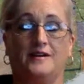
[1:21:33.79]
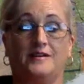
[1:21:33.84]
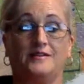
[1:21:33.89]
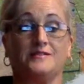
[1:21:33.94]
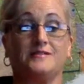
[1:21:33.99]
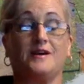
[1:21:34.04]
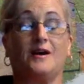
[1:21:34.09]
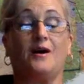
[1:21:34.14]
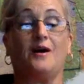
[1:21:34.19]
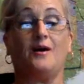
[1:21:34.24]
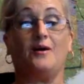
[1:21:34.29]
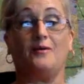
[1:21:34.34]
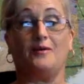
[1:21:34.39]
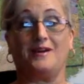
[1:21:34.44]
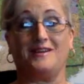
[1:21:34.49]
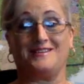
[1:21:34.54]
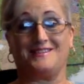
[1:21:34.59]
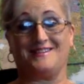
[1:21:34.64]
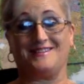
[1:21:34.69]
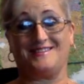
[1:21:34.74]
There's
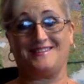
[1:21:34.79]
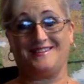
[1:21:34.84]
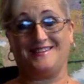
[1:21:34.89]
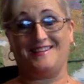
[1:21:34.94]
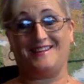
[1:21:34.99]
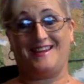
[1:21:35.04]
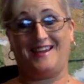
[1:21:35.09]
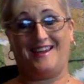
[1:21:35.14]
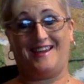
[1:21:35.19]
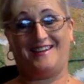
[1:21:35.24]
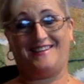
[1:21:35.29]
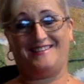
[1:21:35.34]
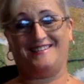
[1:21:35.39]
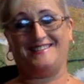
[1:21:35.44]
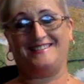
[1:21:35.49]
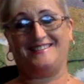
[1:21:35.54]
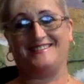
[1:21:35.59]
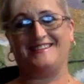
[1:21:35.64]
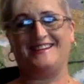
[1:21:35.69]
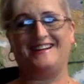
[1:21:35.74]
always a delay.
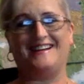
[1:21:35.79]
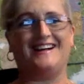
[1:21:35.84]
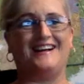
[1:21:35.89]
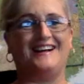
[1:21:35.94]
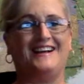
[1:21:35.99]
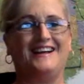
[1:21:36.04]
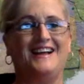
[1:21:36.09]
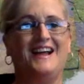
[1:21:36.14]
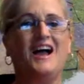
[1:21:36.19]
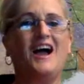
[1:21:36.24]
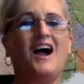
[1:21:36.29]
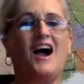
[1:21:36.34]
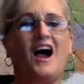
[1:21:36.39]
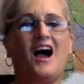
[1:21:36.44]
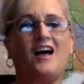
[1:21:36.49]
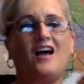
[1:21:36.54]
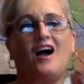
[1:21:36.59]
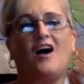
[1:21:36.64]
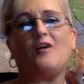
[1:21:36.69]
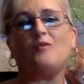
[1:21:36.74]

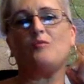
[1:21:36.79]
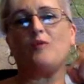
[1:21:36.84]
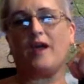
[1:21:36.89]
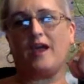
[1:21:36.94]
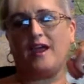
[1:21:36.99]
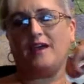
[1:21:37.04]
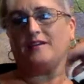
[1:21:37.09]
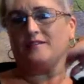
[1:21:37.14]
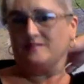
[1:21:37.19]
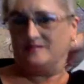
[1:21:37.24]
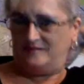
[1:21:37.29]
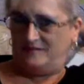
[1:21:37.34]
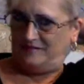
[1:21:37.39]
I'll wait.